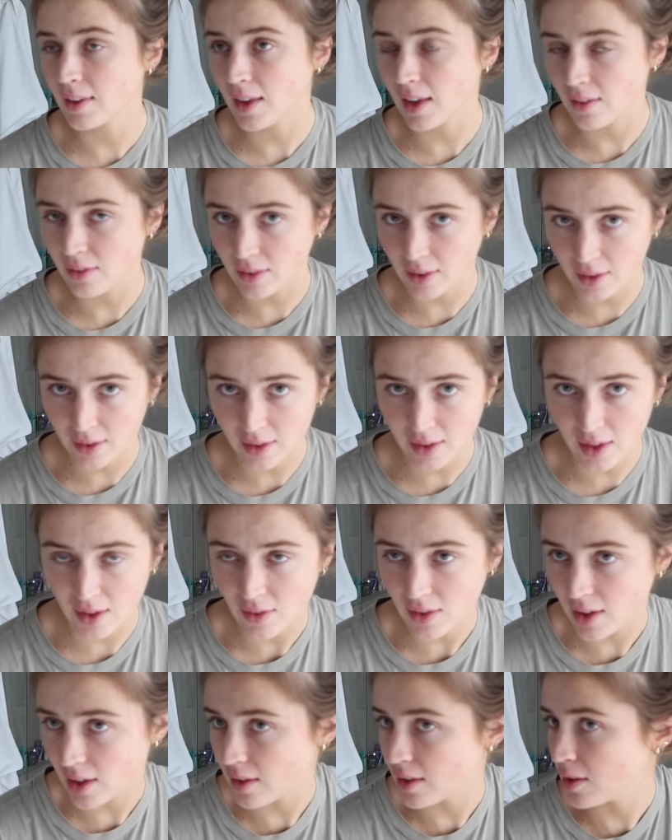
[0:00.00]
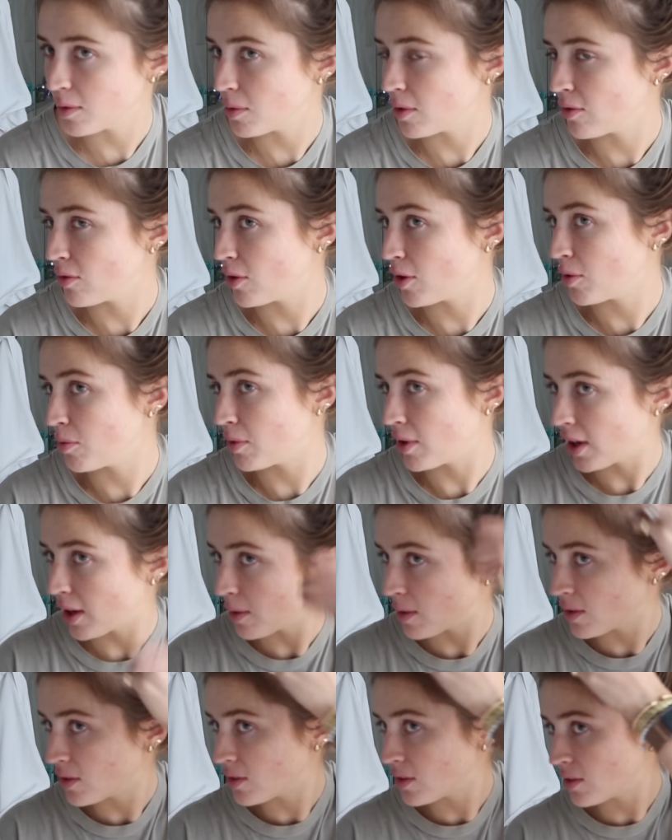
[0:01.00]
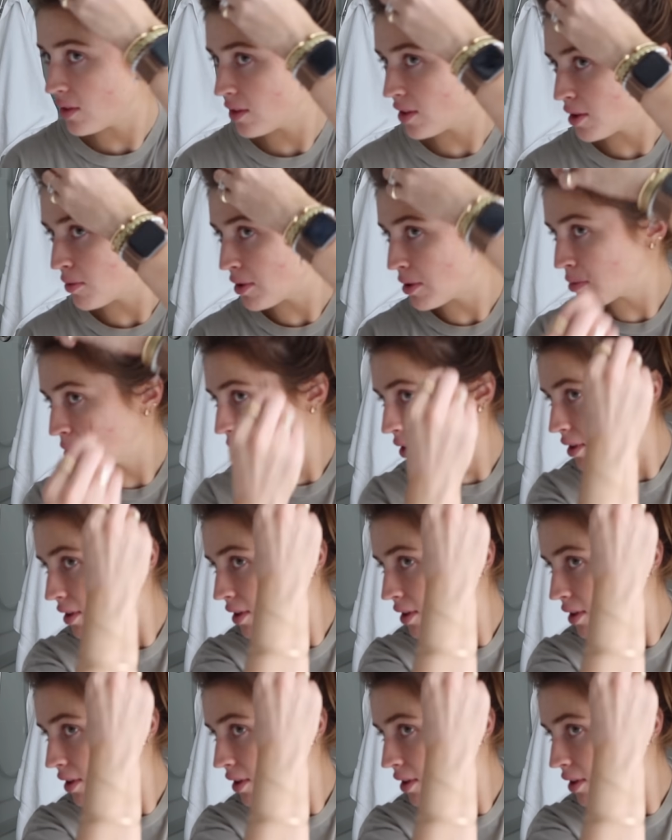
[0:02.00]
I've literally never done this before, but I always just see people